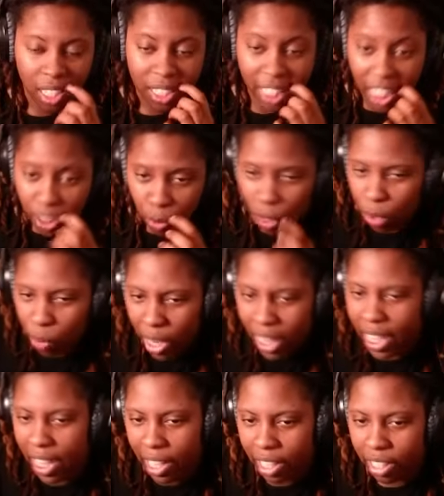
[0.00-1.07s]
This one right
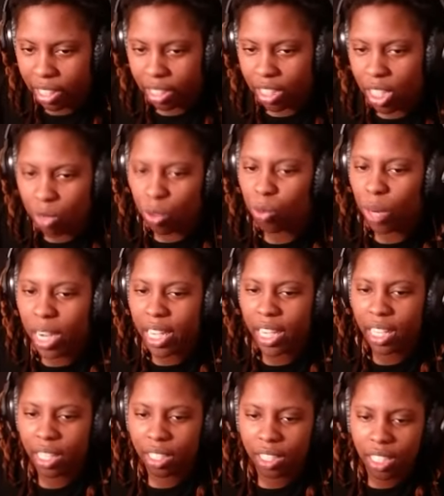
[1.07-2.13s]
here. This one right
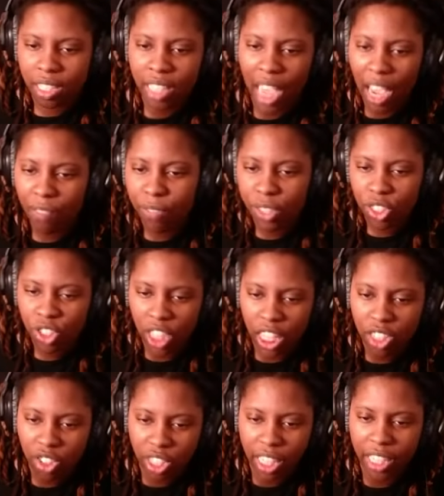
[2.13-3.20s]
here. This catfish
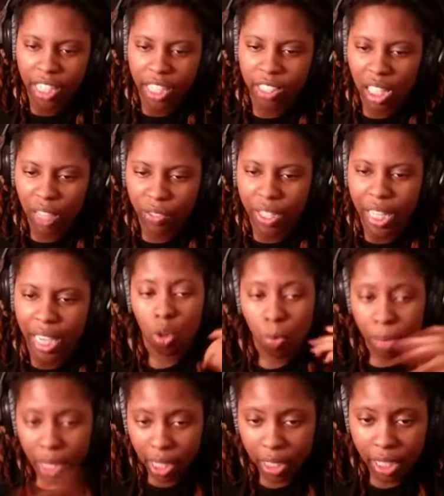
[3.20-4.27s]
change your hairstyle every day.
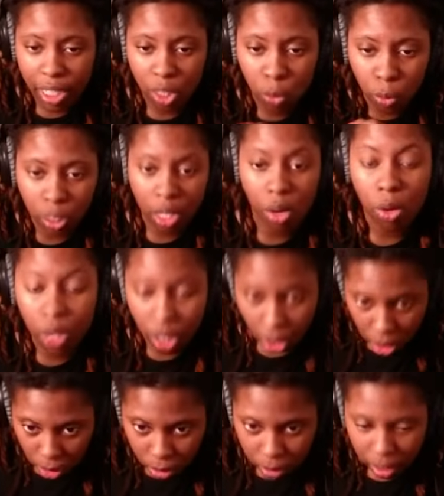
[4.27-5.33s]
Apparently the real
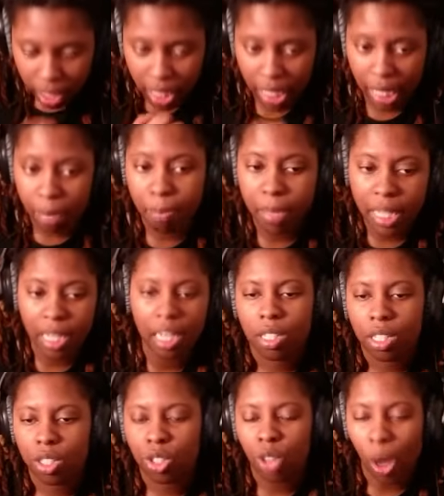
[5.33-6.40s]
girl hit me
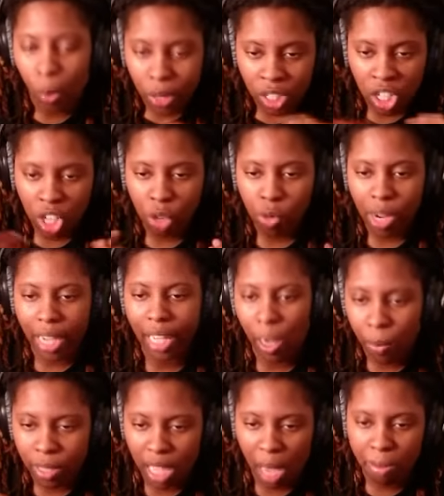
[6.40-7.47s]
up. So I was correct. I
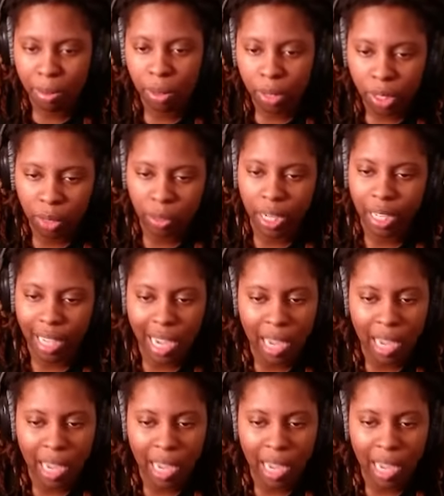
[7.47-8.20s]
was absolutely correct.